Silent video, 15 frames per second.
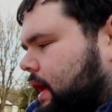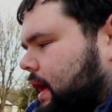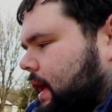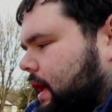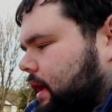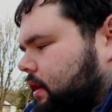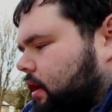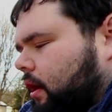
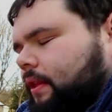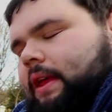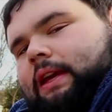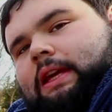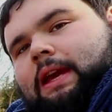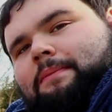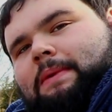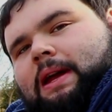And all
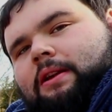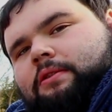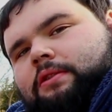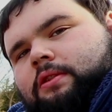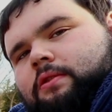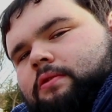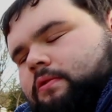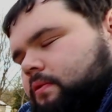that came down
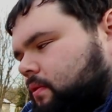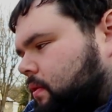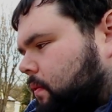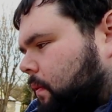to